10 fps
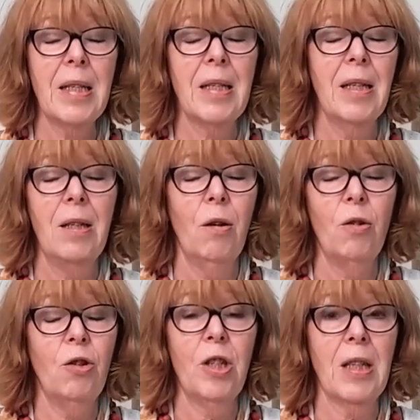As you know,
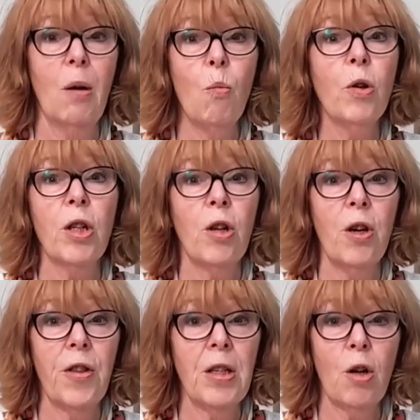you just think, what on
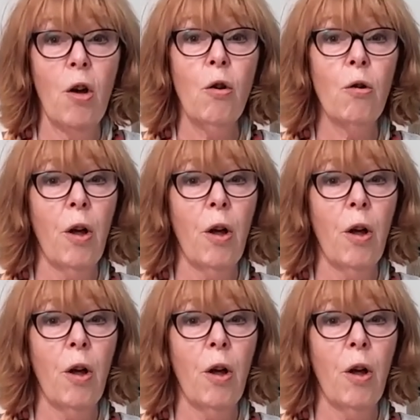earth is going on?